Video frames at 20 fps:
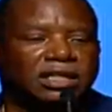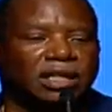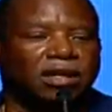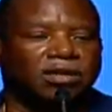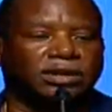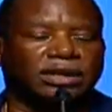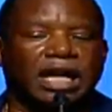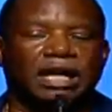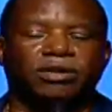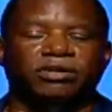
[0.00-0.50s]

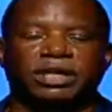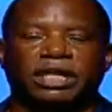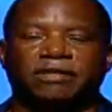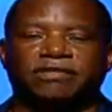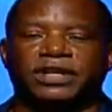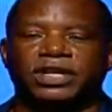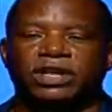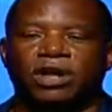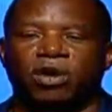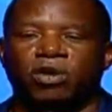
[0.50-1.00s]
songs. I don't
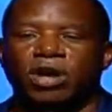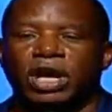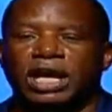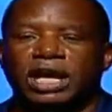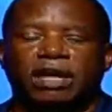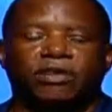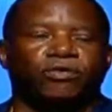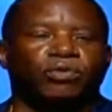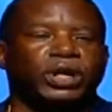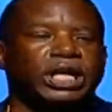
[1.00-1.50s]
even know
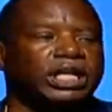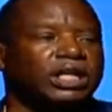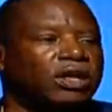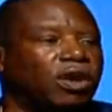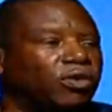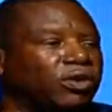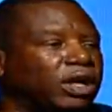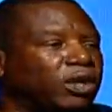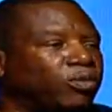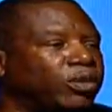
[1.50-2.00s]
if we
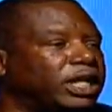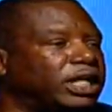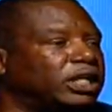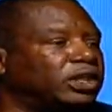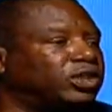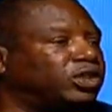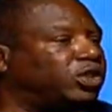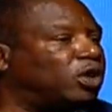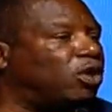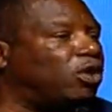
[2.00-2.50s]
know that we would
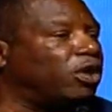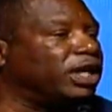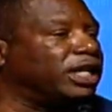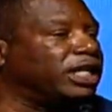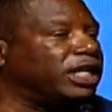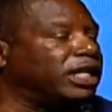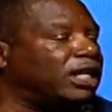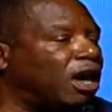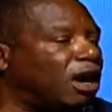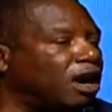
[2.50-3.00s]
enjoy. the
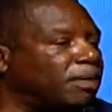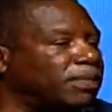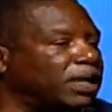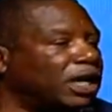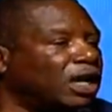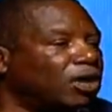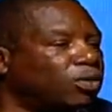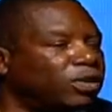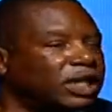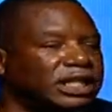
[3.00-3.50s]
army.
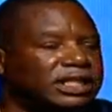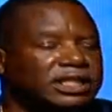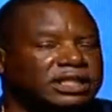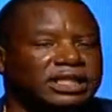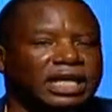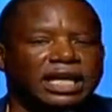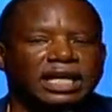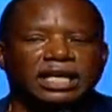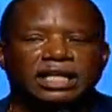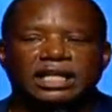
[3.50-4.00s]
We
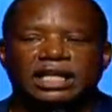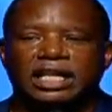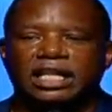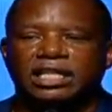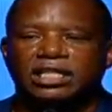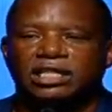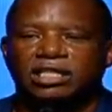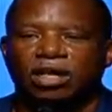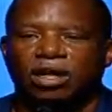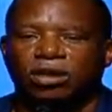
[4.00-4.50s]
sing
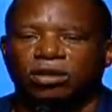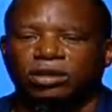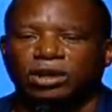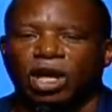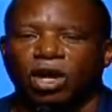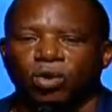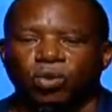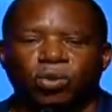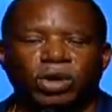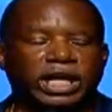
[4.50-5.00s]
these songs.
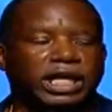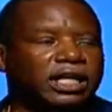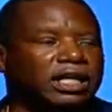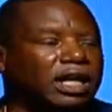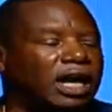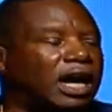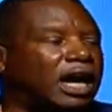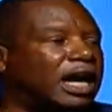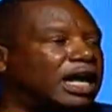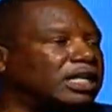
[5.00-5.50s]
We
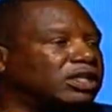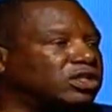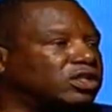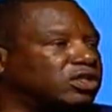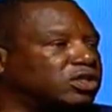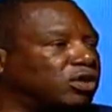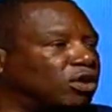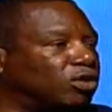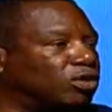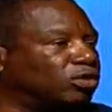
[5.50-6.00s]
are
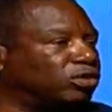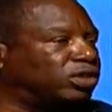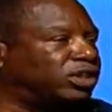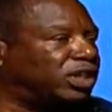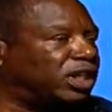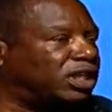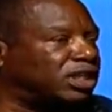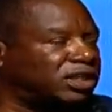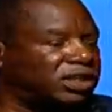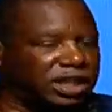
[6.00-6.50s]

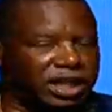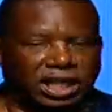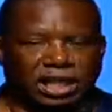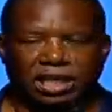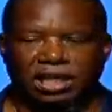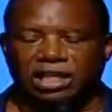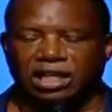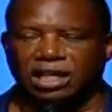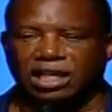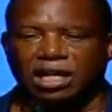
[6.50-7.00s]
soldiers
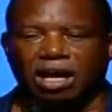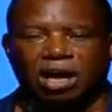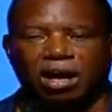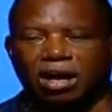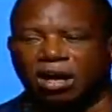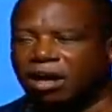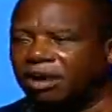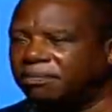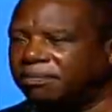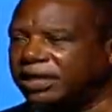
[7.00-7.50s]
in the
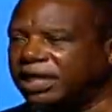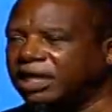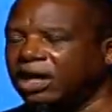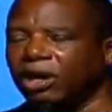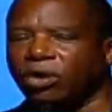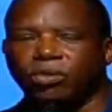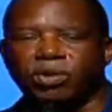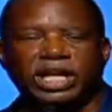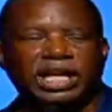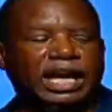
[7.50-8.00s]
army.
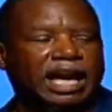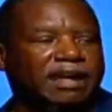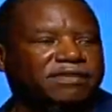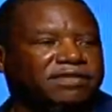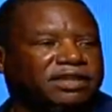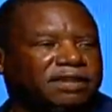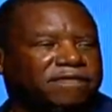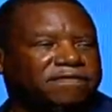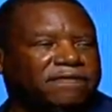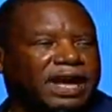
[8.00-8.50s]
We
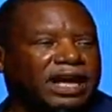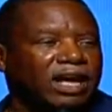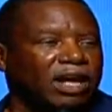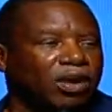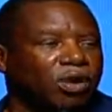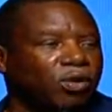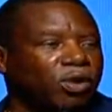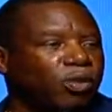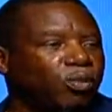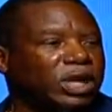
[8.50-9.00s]
have to fight.
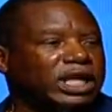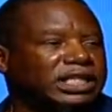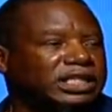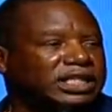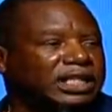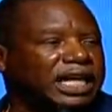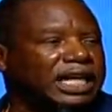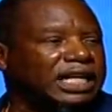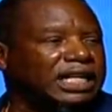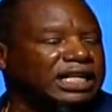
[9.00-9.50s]
We, we
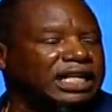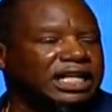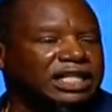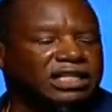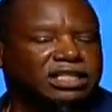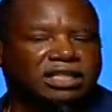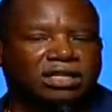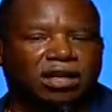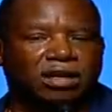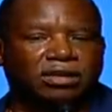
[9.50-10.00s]
sing
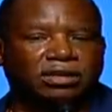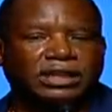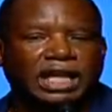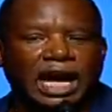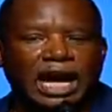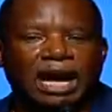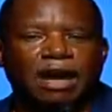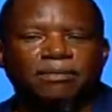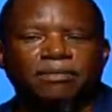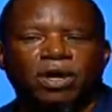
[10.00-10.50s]
these songs.
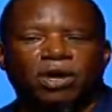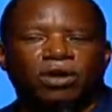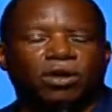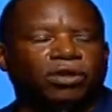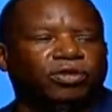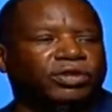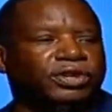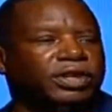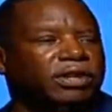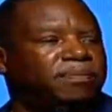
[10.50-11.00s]
I'm
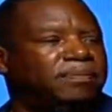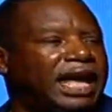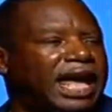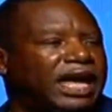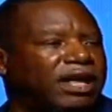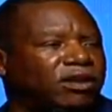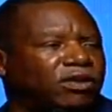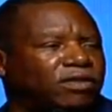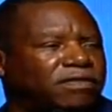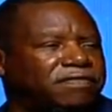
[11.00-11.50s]
on the
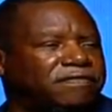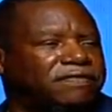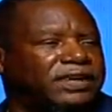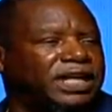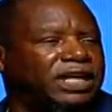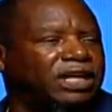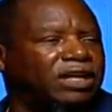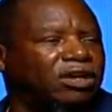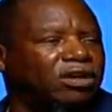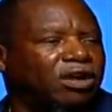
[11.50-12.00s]

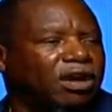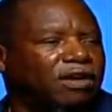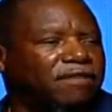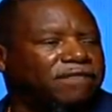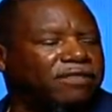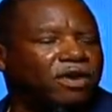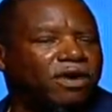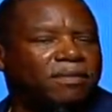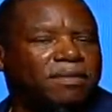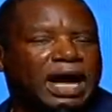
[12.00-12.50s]
battlefield
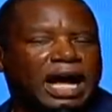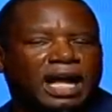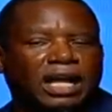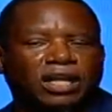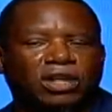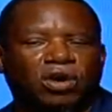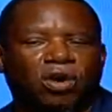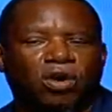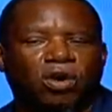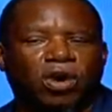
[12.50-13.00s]
for my
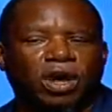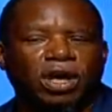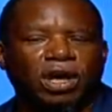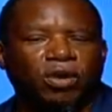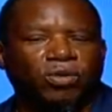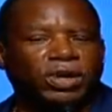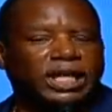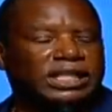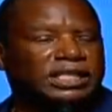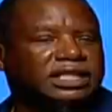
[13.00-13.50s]
Lord.
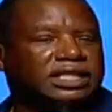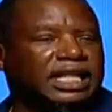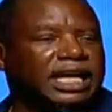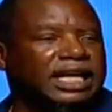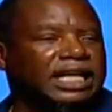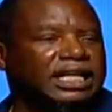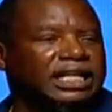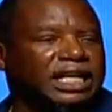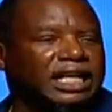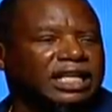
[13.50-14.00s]
We
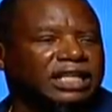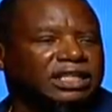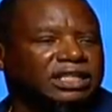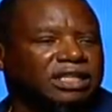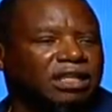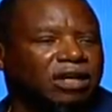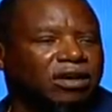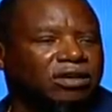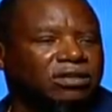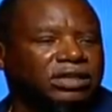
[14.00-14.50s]
sing these
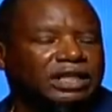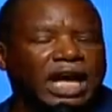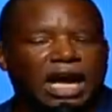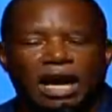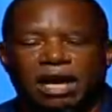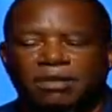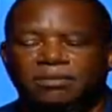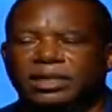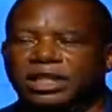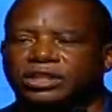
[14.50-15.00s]
songs.
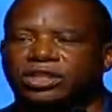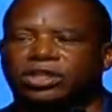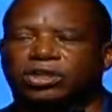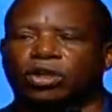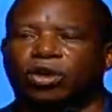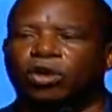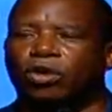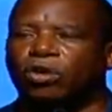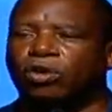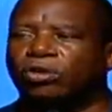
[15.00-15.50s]
I'm a
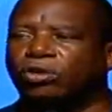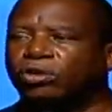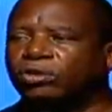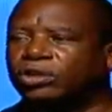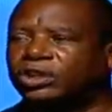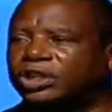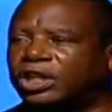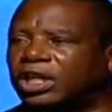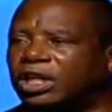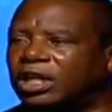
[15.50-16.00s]

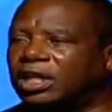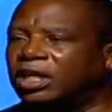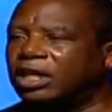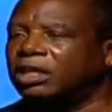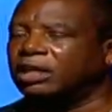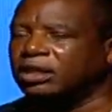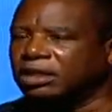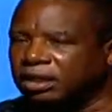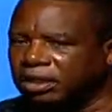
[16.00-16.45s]
soldier.